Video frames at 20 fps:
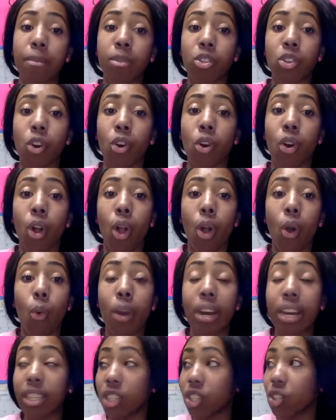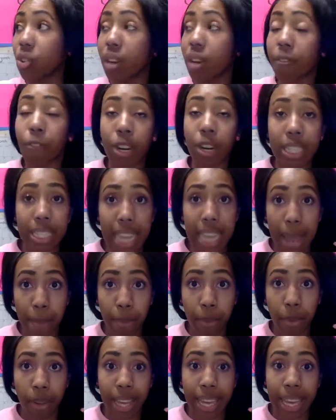So when a student, for
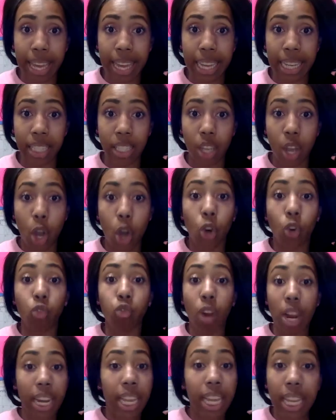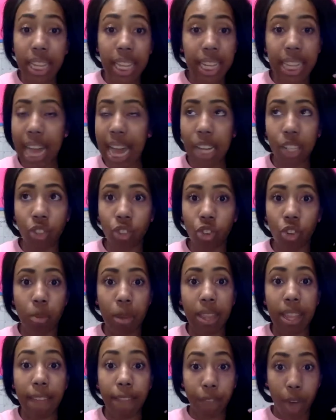example, is running in the classroom
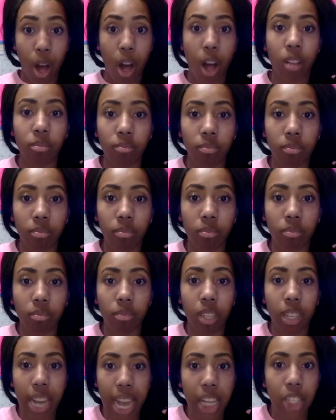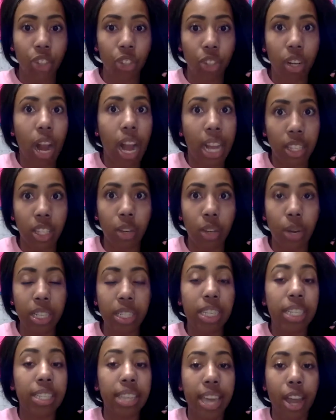and they fall, the natural consequence
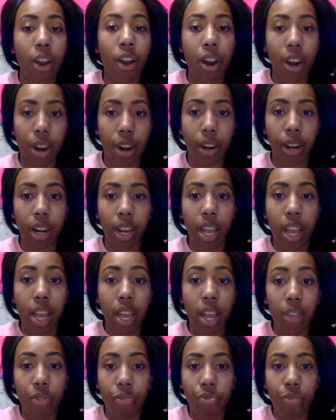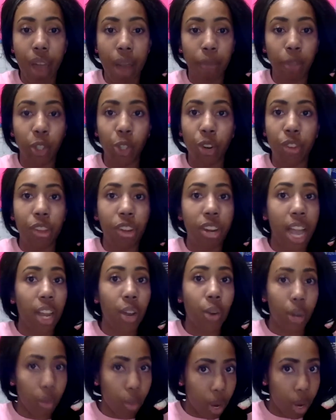is they are hurt. I'm sure they're not
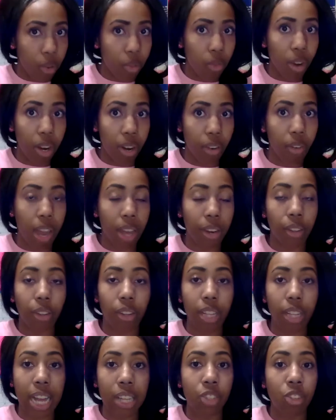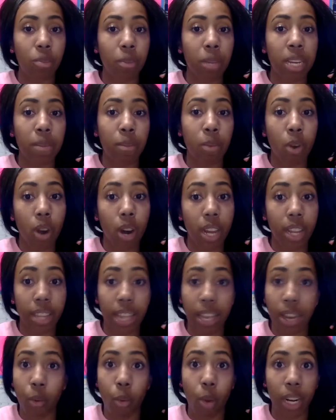going to want to run around the classroom anymore and they
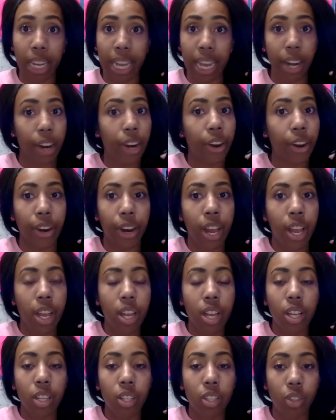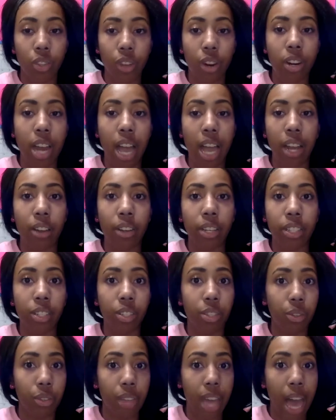don't want to get hurt. So they're not going to
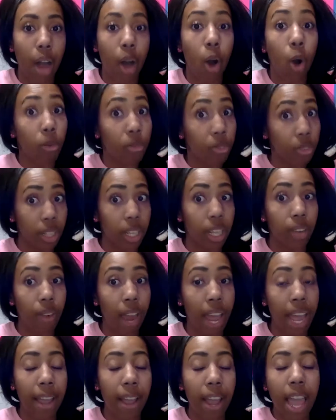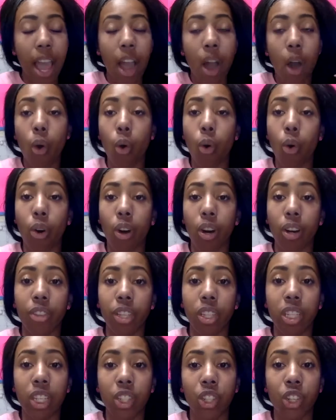do that, hopefully, right? Or the
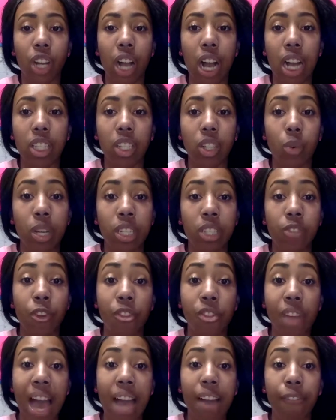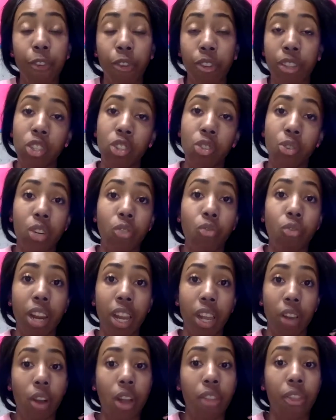teacher consequence for that, for the student
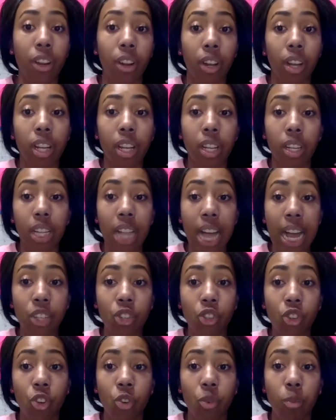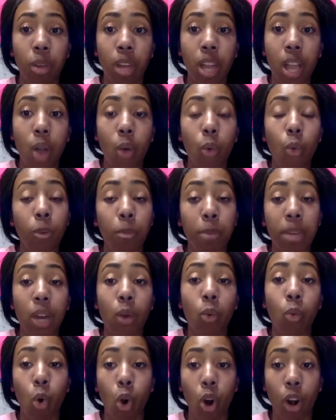running around the classroom, would be a
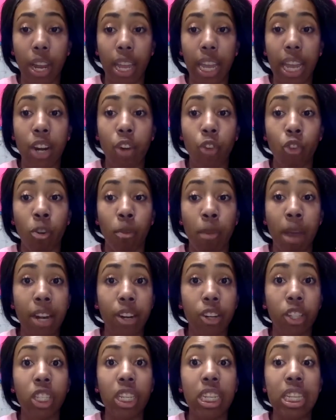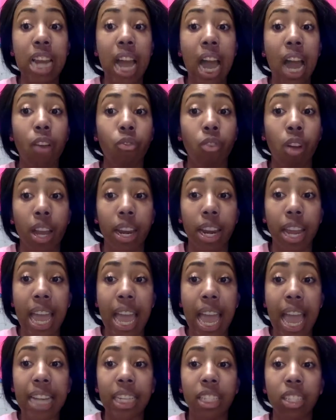warning and a reminder to not run
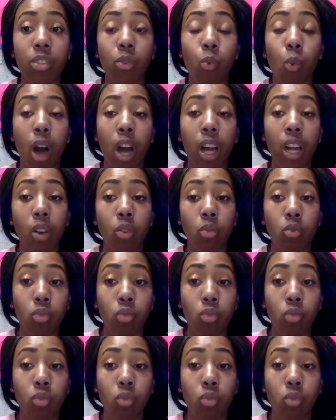and to walk.